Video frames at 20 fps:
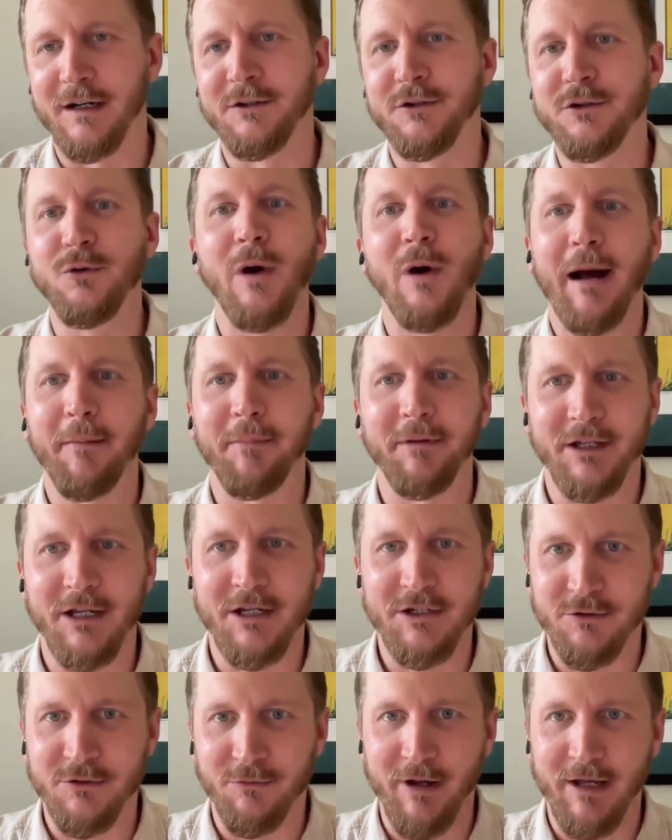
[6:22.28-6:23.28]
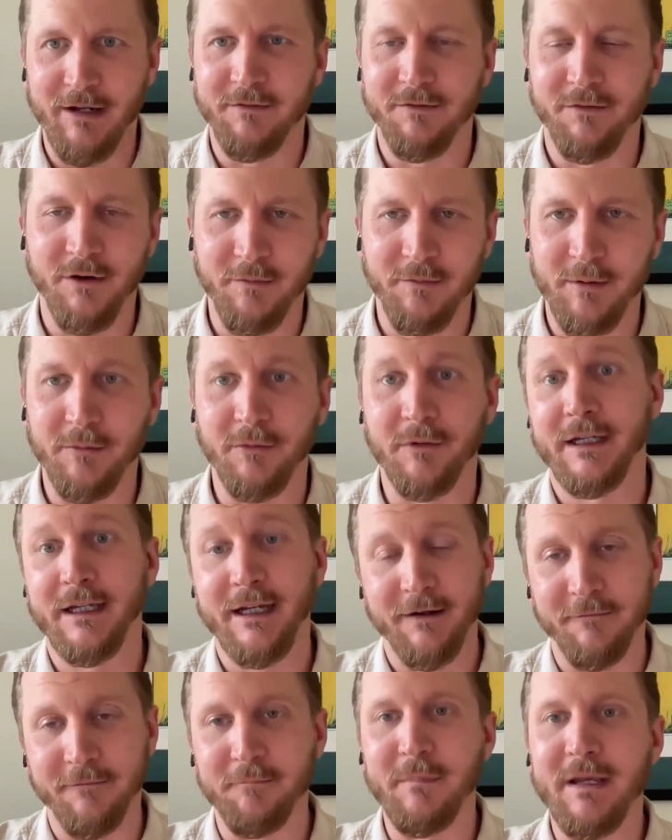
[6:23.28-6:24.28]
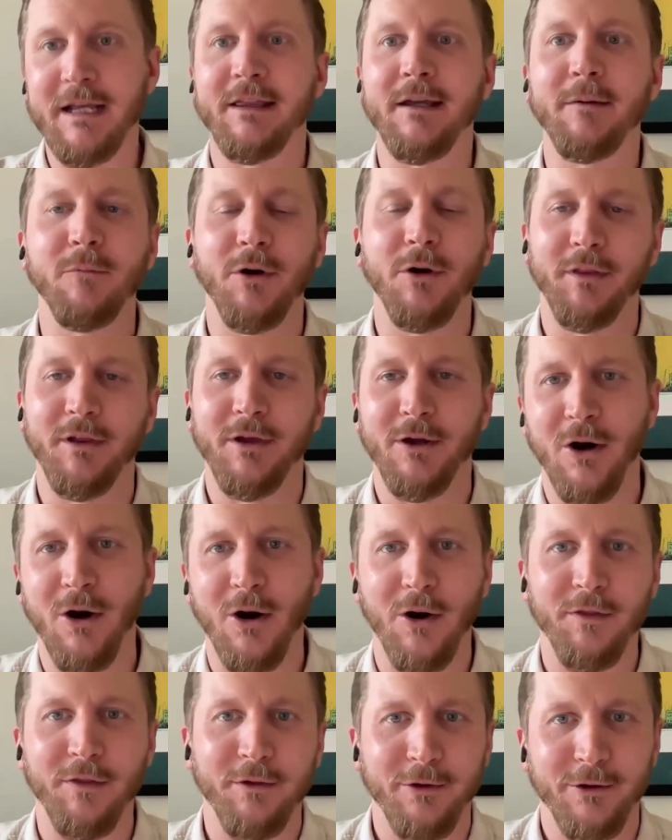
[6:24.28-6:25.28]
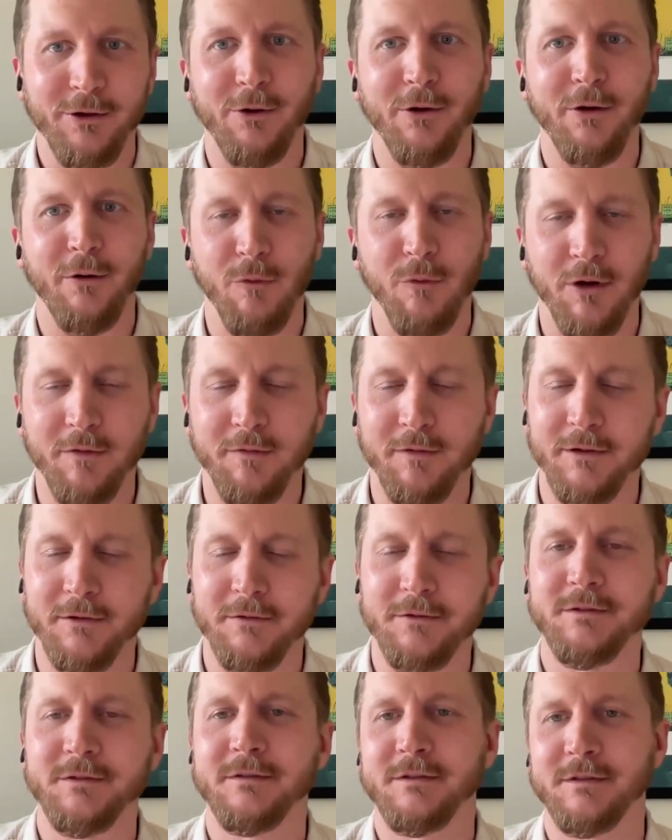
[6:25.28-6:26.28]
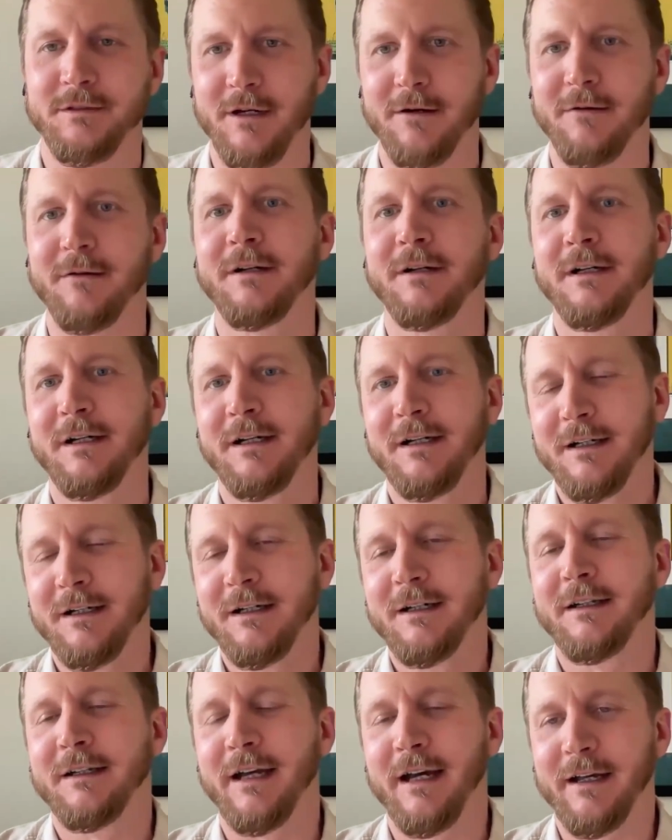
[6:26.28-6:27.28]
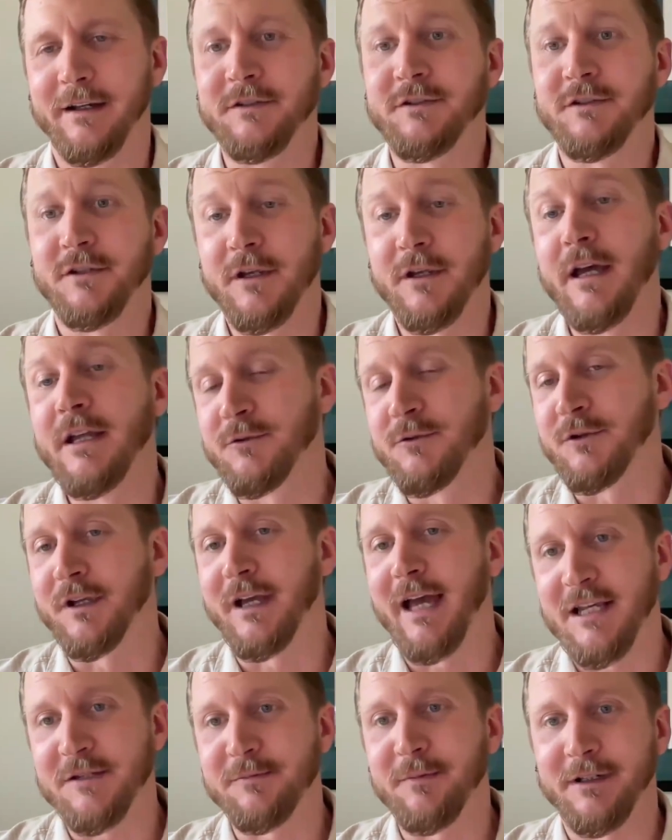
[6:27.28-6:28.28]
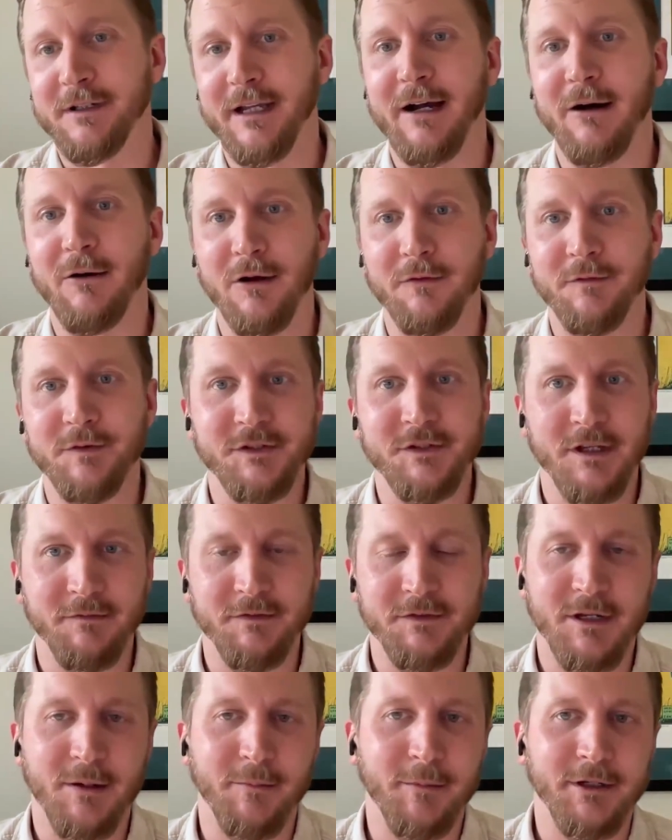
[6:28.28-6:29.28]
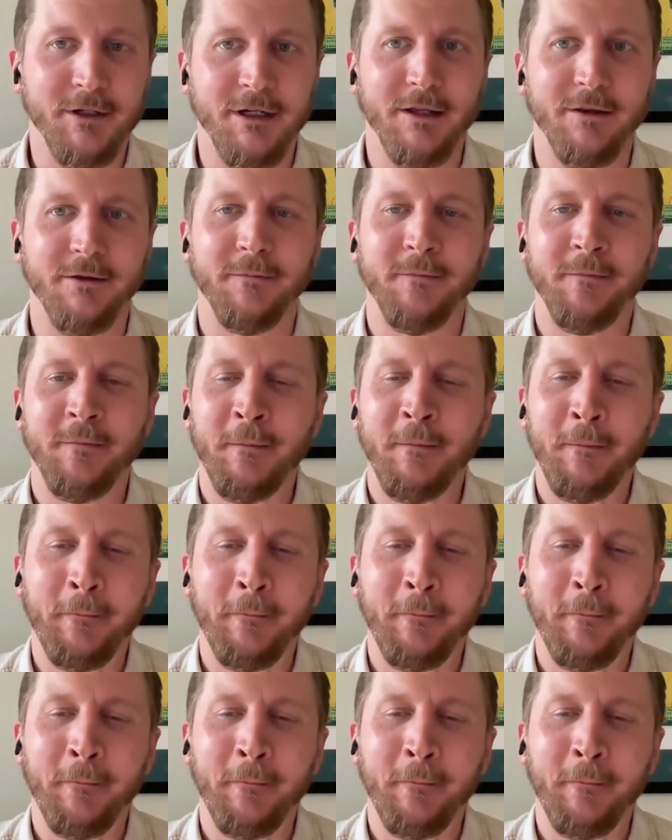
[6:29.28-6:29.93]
new application right in front of people, like kind of meet them where they are in their current workflows. So yeah, it's an interesting aspect of how all this stuff is coming together.